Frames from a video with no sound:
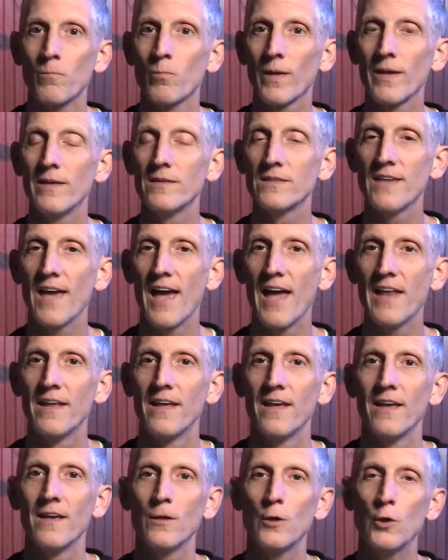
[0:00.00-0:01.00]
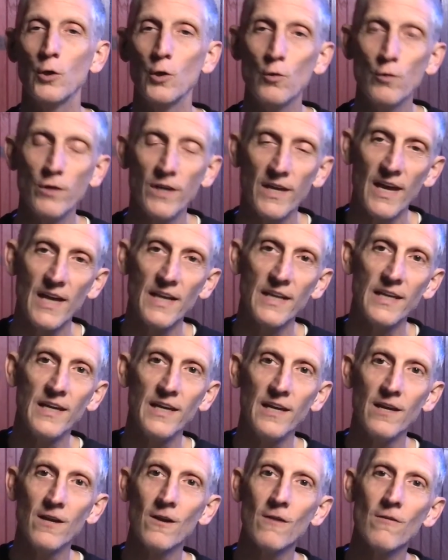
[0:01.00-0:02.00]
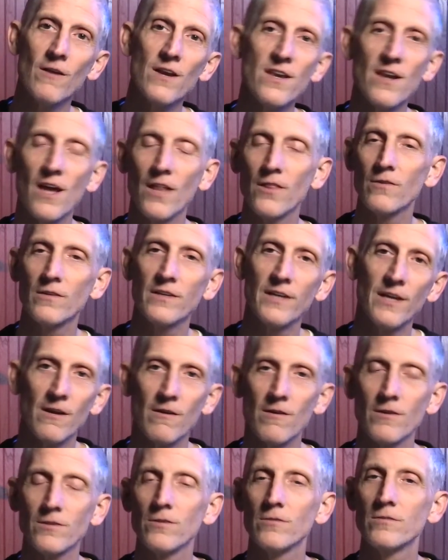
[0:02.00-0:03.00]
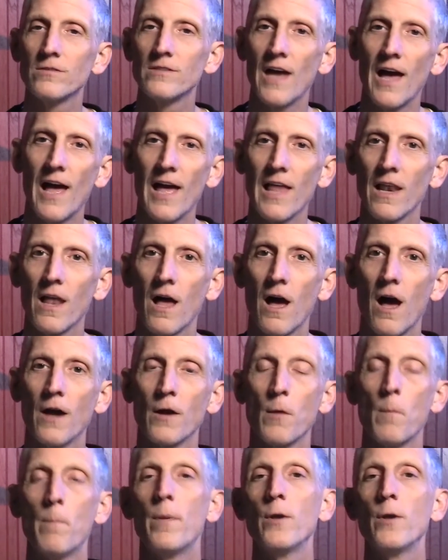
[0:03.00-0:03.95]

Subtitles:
is that you can hear another character's dialogue,